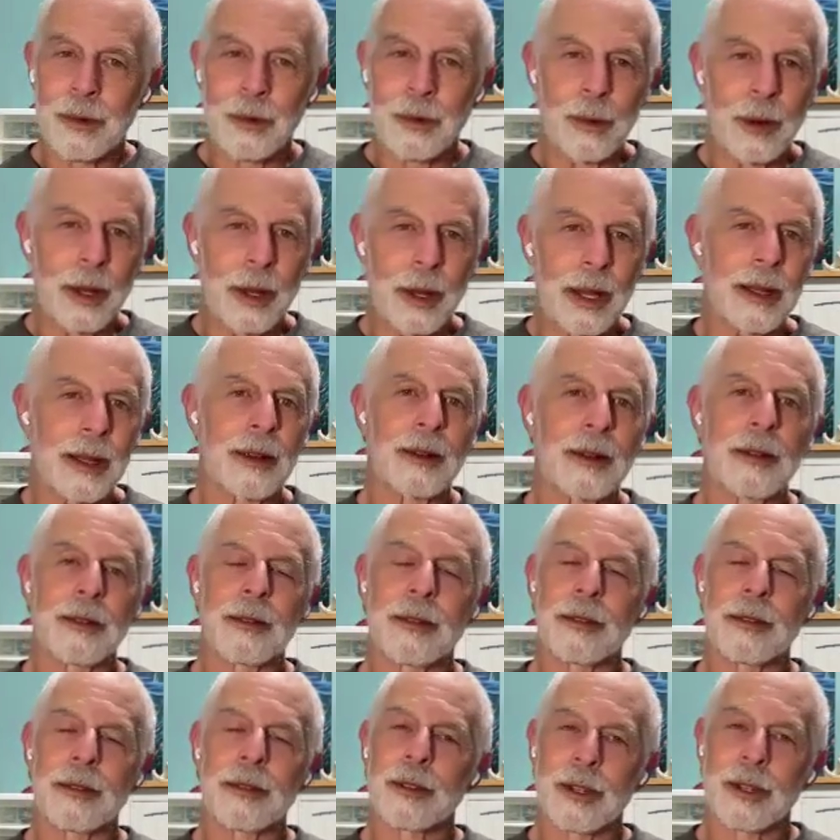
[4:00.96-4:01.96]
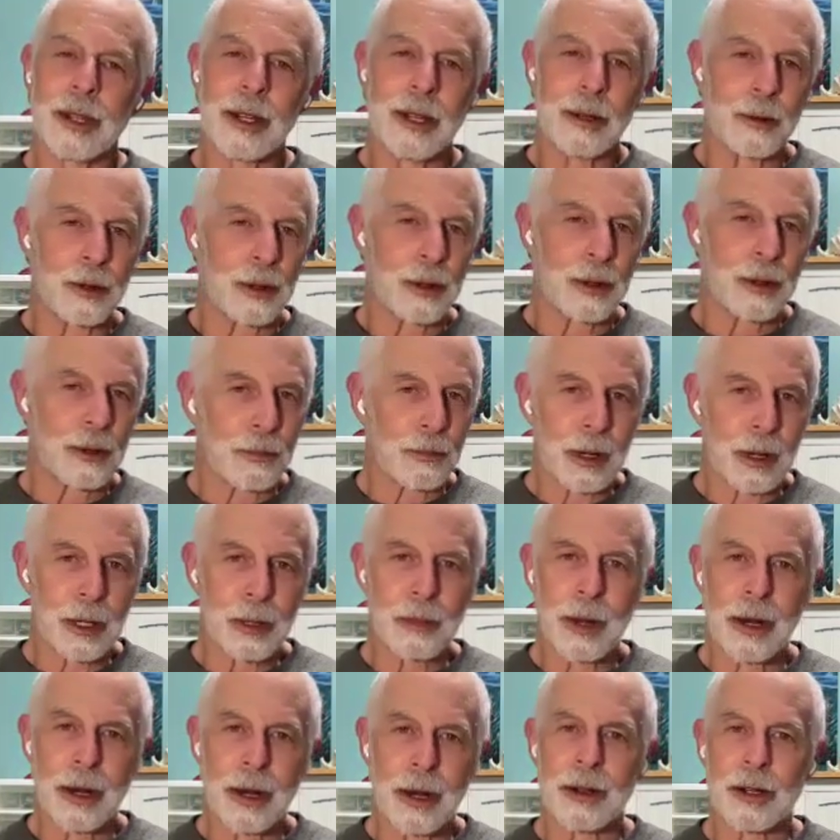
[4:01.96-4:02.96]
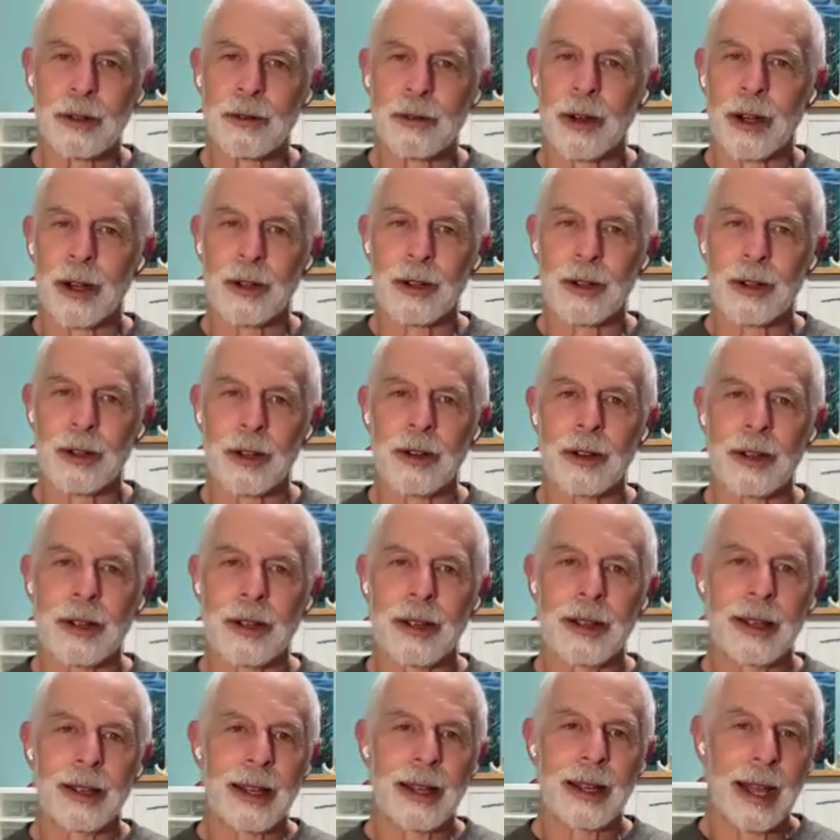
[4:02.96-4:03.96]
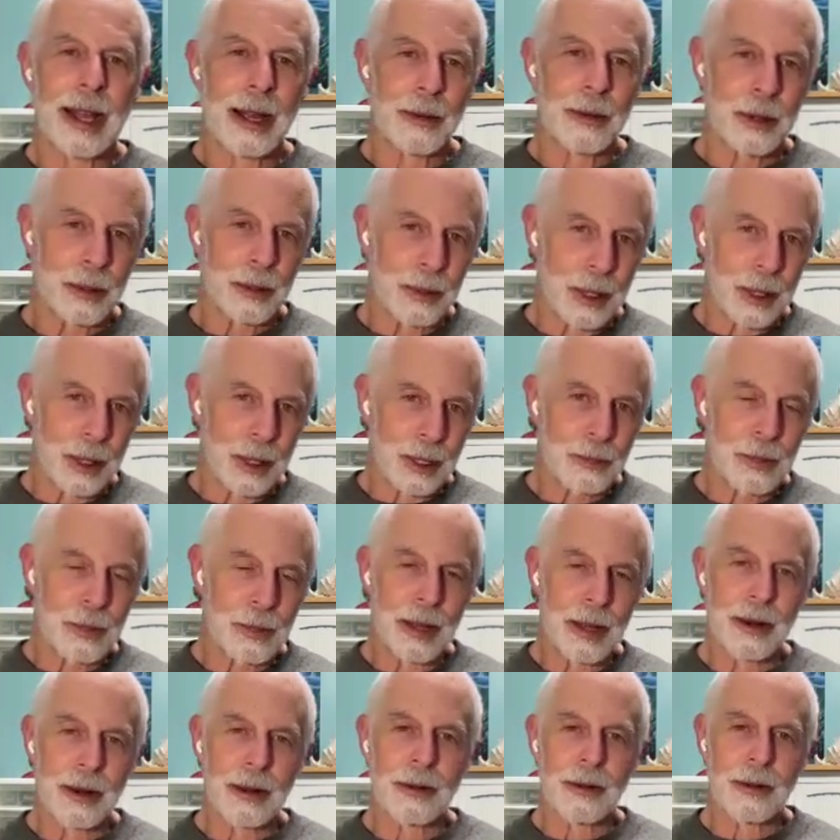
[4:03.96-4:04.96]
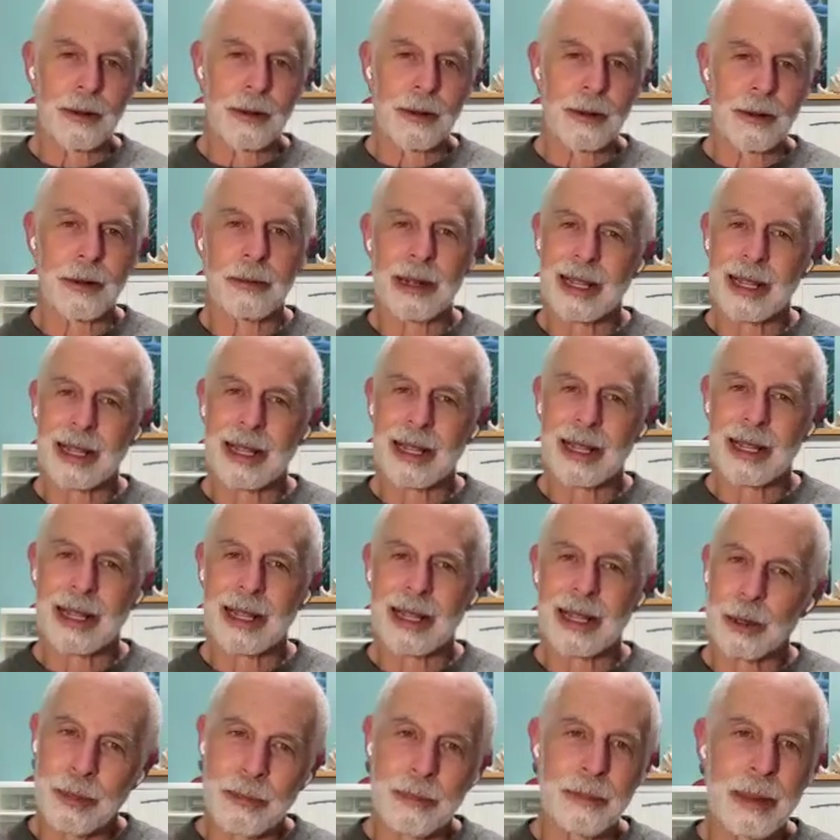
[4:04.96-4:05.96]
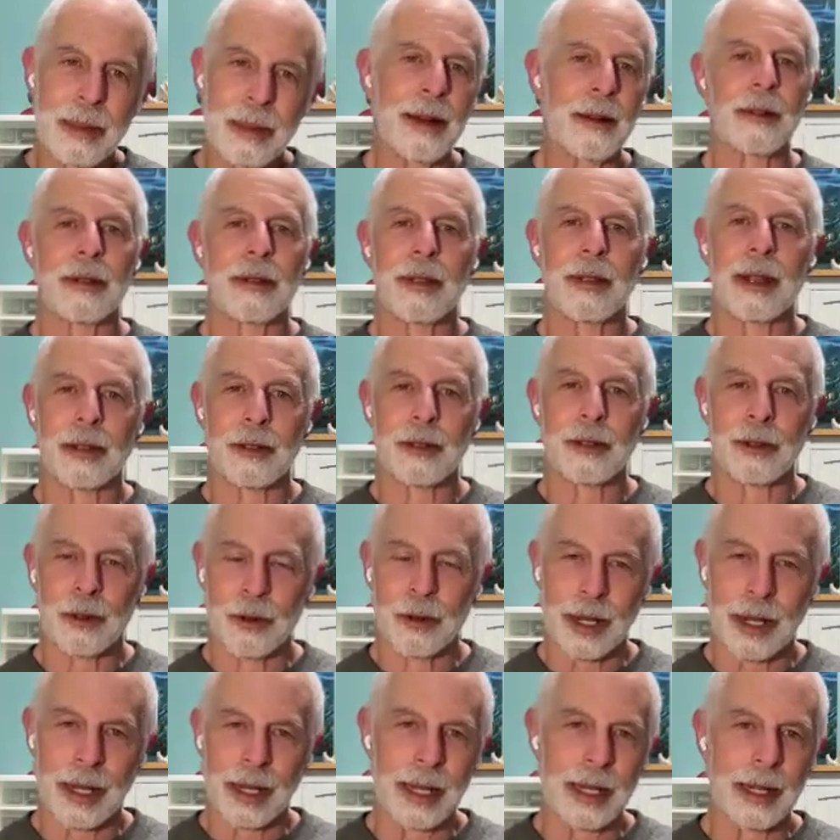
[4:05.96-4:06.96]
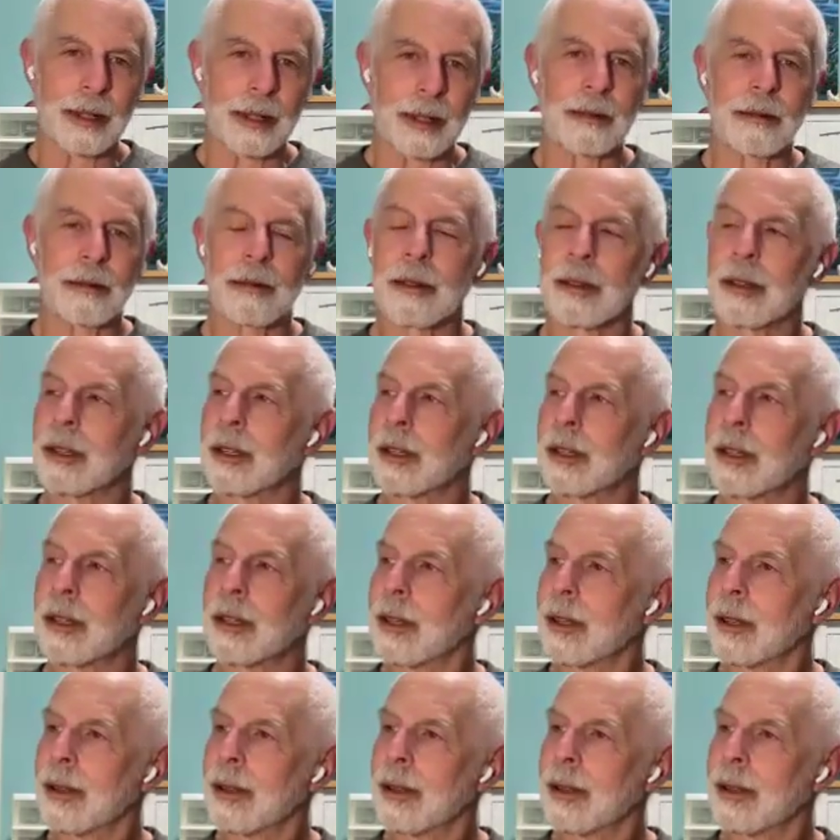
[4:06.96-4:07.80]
where she was much better at structure. I was much better. Well, I was better at tuning in.